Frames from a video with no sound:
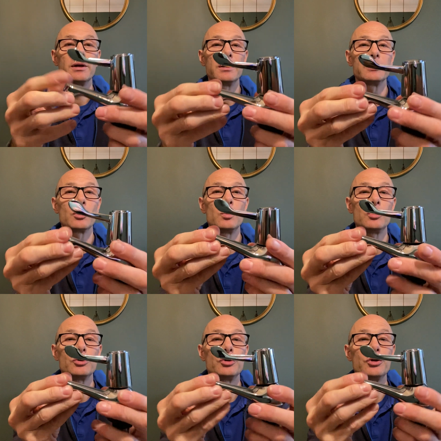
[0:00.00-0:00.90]
It's a
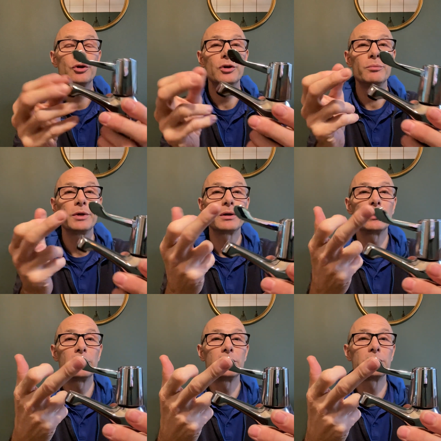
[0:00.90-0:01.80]
quarter turn
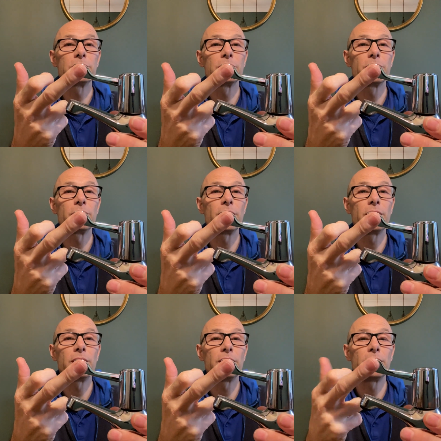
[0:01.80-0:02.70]
because
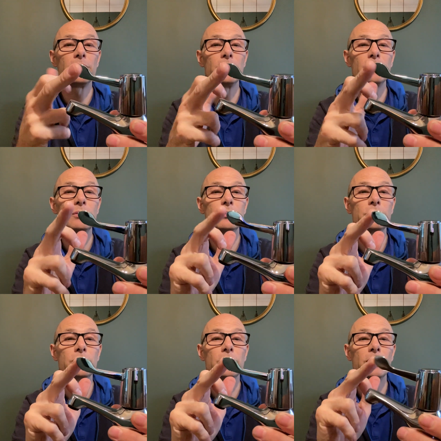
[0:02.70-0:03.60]
they
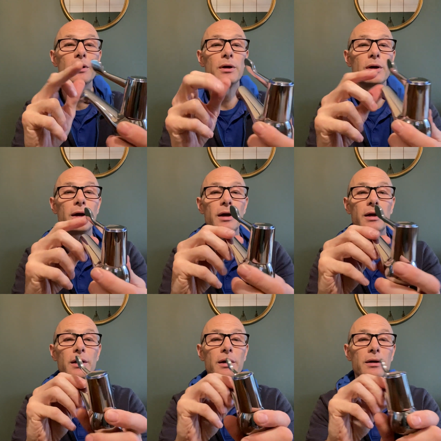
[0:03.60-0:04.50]
use
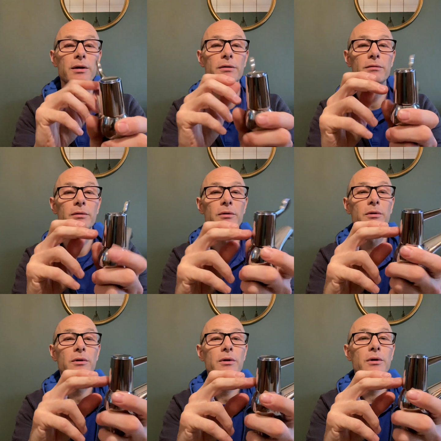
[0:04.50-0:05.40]
a
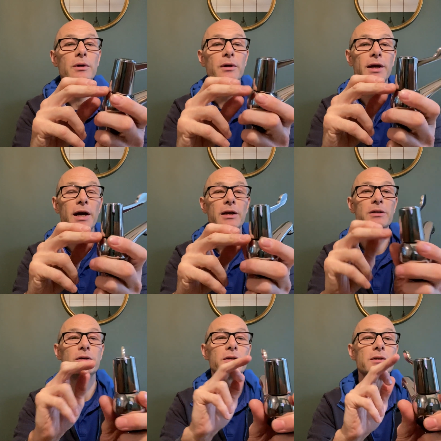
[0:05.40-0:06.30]

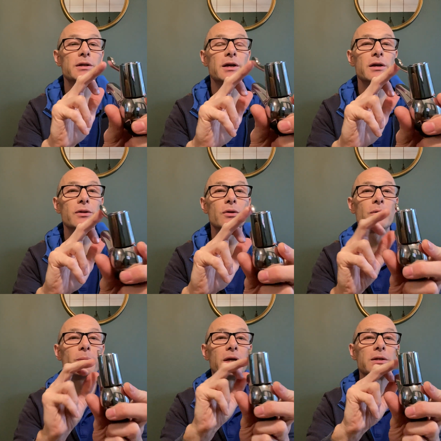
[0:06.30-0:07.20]
canister inside
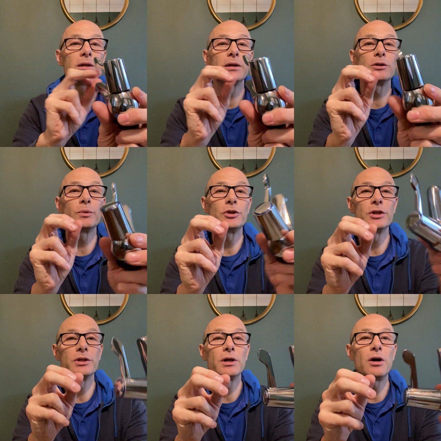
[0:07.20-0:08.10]
that basically
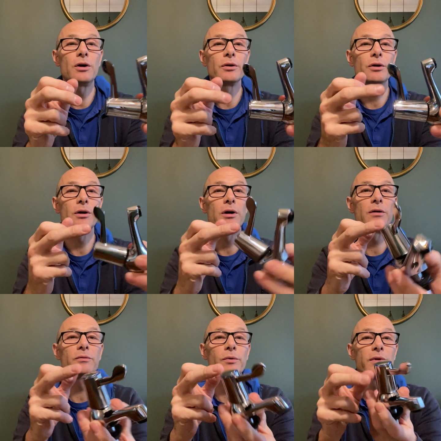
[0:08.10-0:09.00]
switches it on and
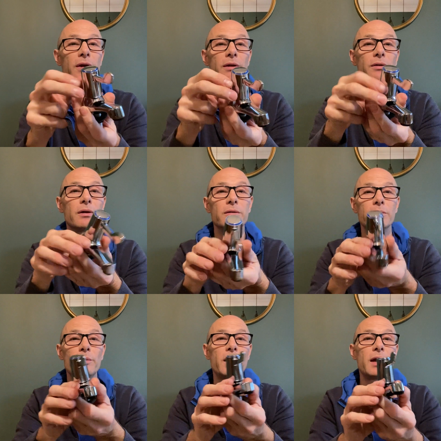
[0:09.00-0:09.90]
off with a
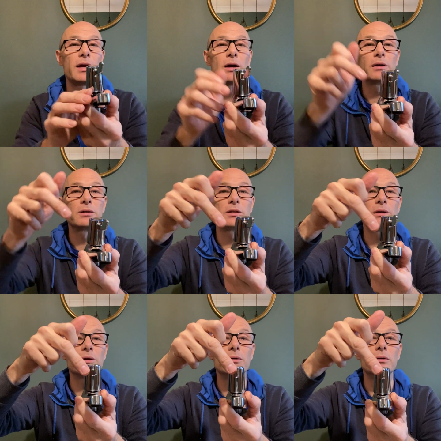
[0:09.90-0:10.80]

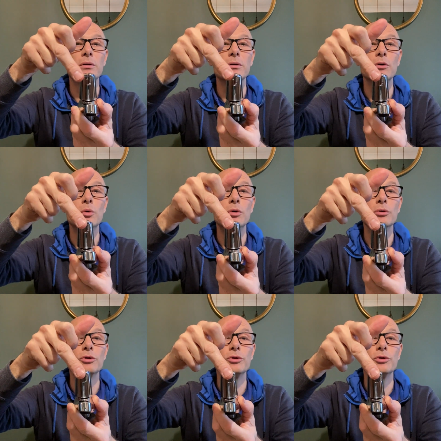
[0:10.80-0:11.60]
single quarter